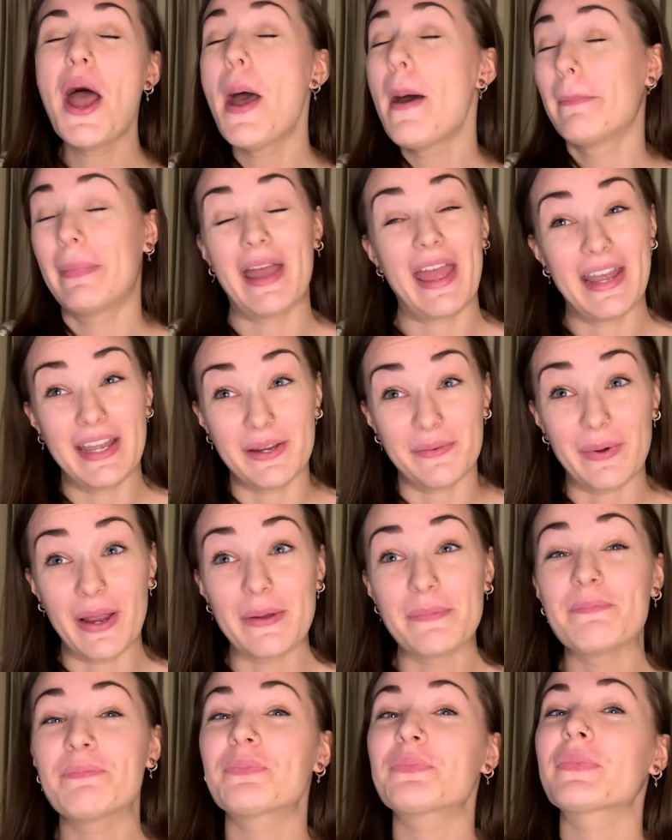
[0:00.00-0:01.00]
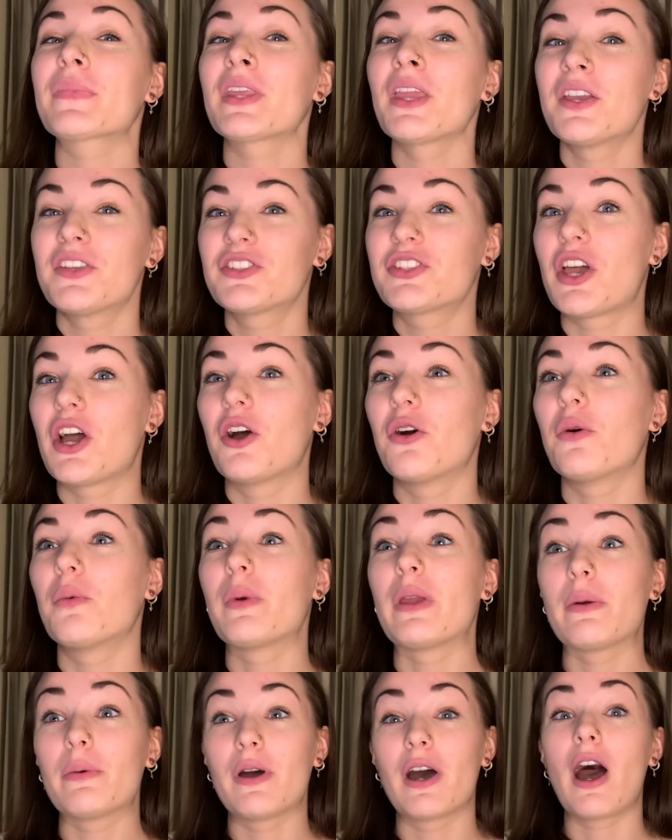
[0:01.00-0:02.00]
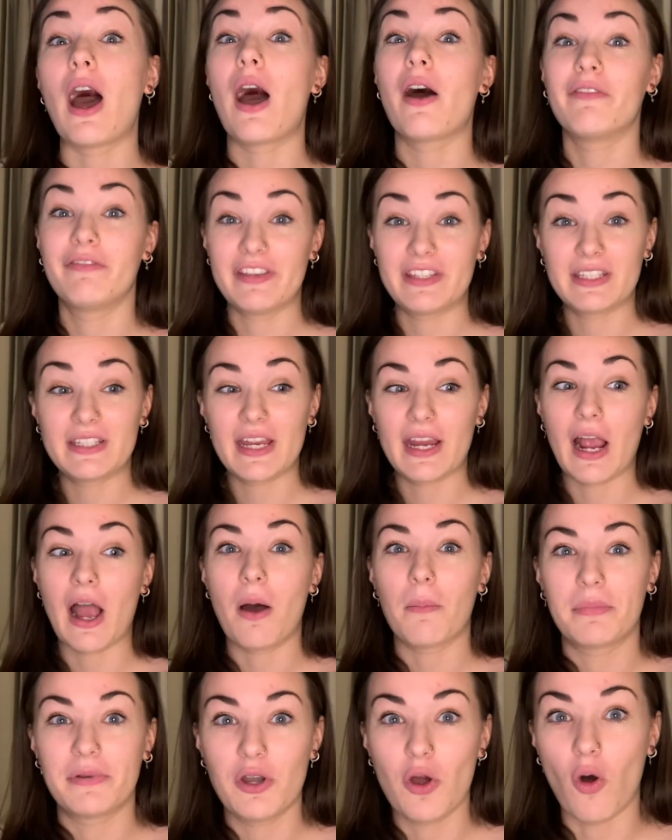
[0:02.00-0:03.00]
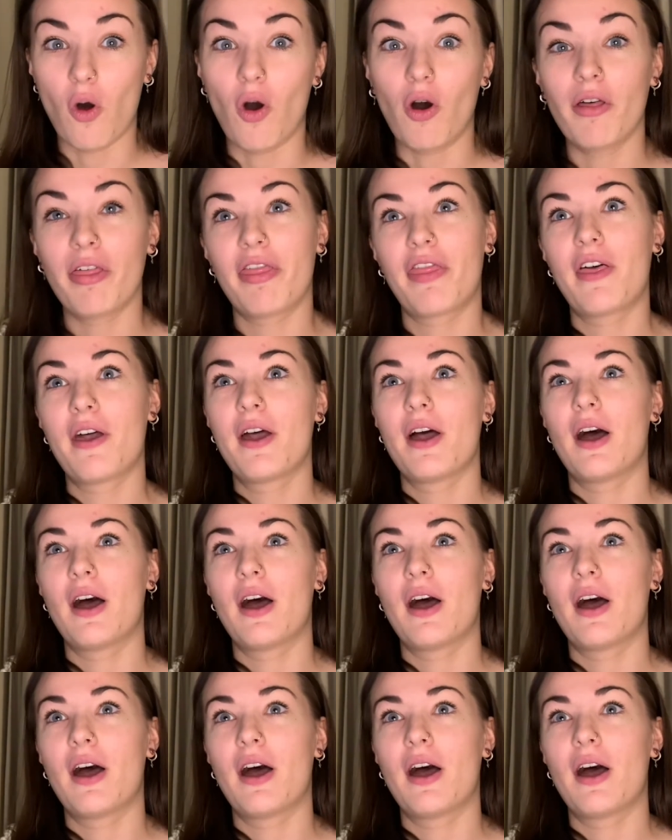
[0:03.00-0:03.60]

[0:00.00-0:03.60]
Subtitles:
But anyway, so we were visiting up north